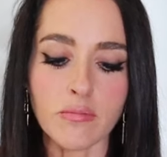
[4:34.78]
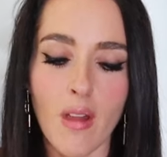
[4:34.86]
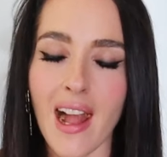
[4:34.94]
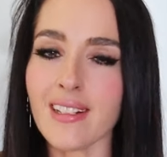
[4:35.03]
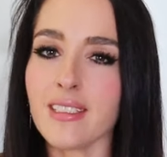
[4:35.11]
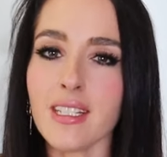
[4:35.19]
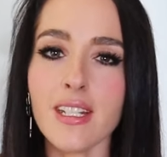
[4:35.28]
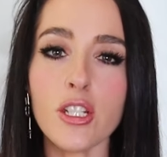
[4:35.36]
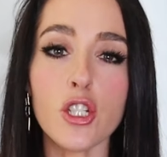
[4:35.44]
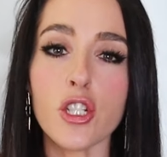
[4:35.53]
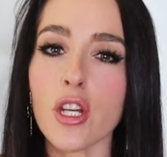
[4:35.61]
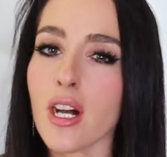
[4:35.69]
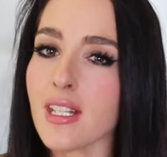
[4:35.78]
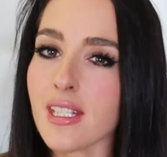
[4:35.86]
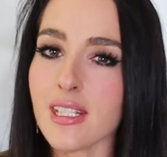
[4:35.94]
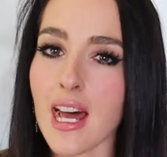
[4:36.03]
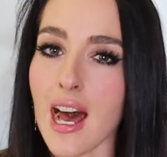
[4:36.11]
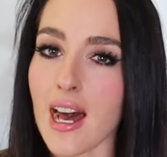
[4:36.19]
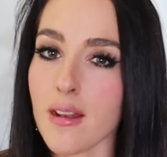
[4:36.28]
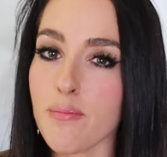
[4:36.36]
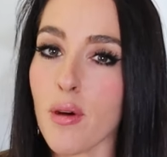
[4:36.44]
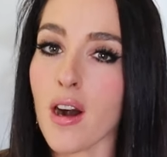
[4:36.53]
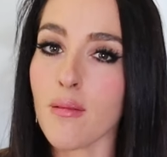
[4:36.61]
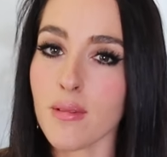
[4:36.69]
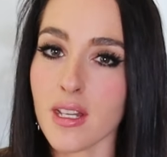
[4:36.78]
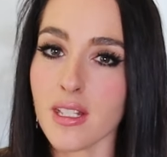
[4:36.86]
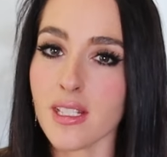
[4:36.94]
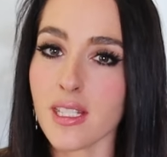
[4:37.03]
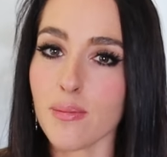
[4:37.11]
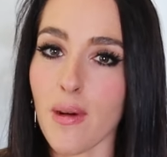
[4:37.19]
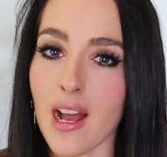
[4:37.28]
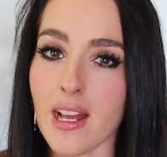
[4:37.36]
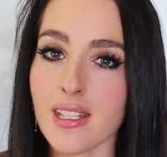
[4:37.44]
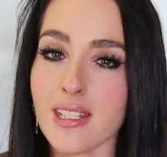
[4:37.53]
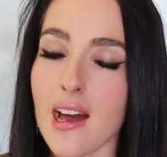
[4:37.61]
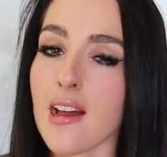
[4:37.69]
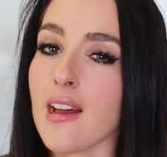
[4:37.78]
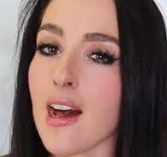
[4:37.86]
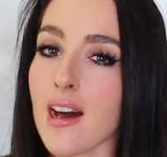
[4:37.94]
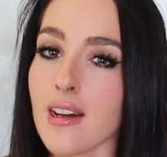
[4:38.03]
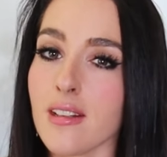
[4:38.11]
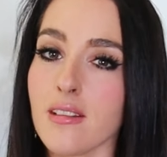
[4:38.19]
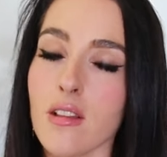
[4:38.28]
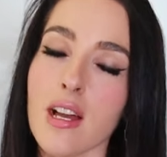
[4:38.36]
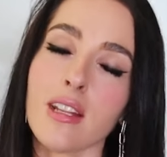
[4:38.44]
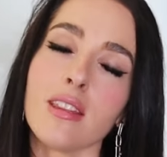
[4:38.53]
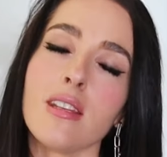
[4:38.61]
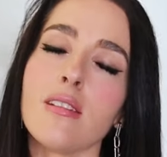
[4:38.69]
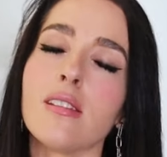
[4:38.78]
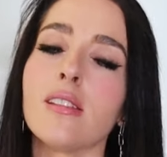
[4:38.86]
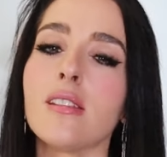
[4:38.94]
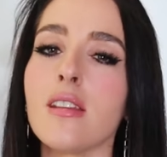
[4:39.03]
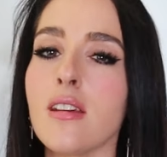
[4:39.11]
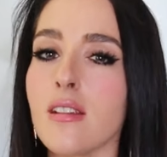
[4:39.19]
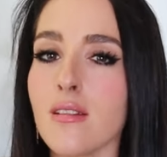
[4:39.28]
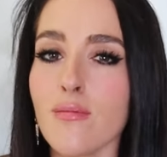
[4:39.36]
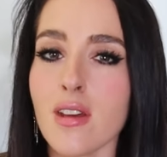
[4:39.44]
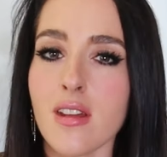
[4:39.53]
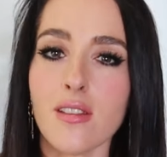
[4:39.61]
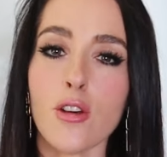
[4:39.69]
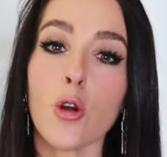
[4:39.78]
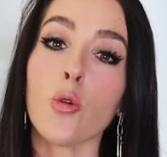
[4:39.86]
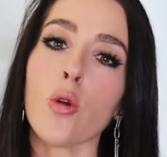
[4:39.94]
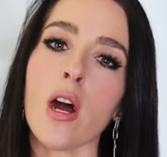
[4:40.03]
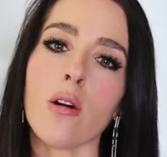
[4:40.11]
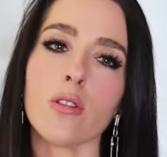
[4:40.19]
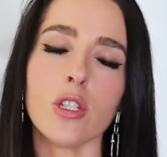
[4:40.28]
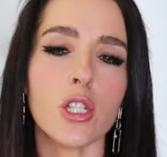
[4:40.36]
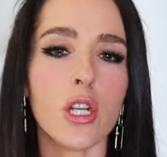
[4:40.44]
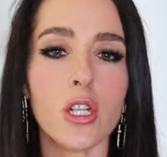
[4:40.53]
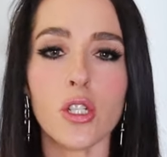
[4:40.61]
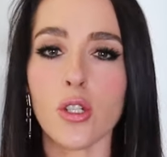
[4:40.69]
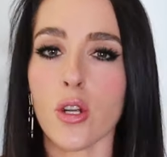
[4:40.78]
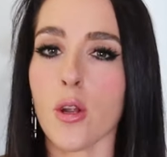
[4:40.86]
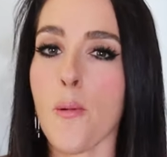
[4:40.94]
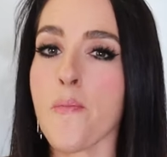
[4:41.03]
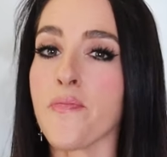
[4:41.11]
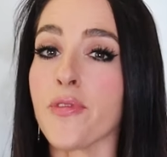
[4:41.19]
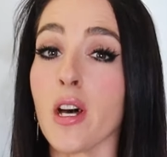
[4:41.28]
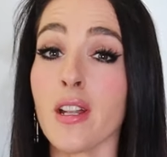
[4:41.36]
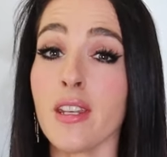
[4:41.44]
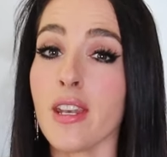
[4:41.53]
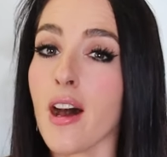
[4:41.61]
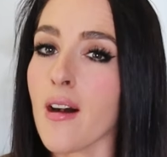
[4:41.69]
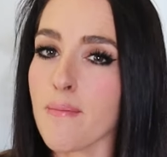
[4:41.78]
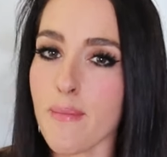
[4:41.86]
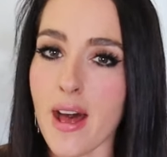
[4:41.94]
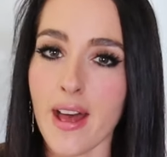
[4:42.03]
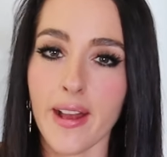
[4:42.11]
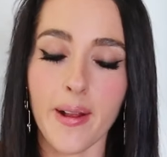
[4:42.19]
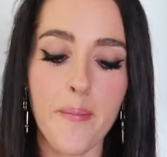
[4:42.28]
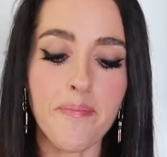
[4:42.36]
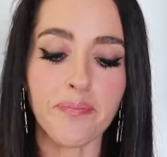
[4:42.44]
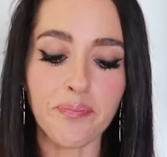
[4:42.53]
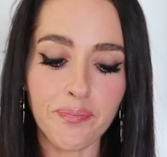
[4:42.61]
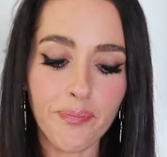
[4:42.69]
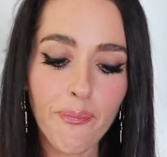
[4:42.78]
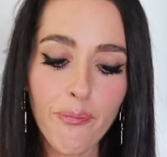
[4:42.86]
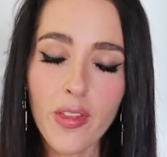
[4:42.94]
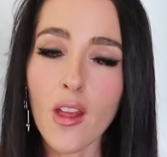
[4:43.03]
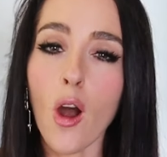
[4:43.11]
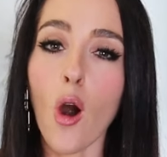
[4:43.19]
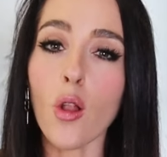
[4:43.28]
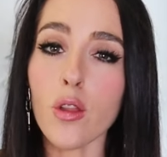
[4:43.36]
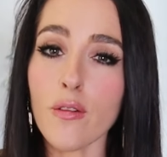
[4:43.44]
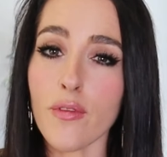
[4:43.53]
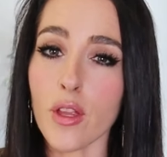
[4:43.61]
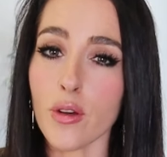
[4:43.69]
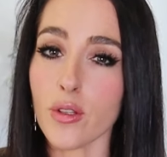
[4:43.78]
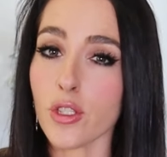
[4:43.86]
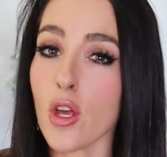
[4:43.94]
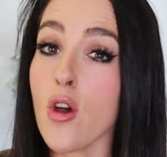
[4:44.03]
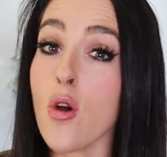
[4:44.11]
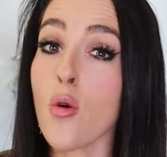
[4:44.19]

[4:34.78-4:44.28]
I didn't just add pumpkin spice. I added like the cinnamon, the ground ginger, the nutmeg. All of those